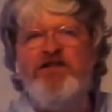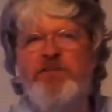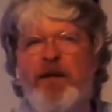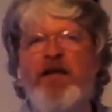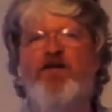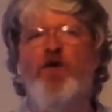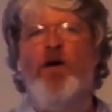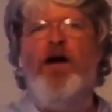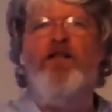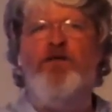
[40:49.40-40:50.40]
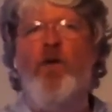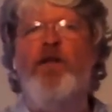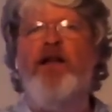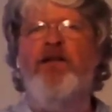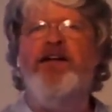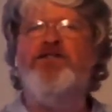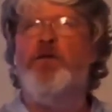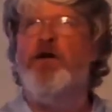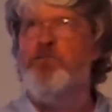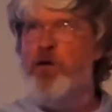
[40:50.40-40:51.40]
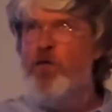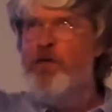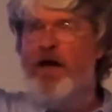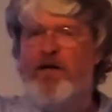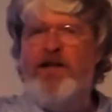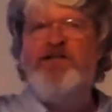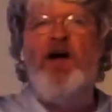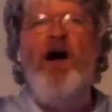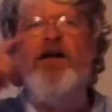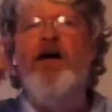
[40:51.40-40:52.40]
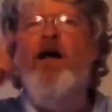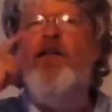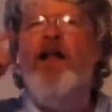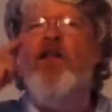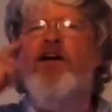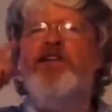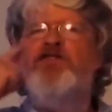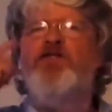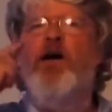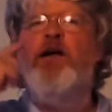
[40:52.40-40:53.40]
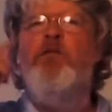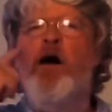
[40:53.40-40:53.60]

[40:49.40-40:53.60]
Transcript: speed to it. I throw that light switch, boom, that light's on. That light is striking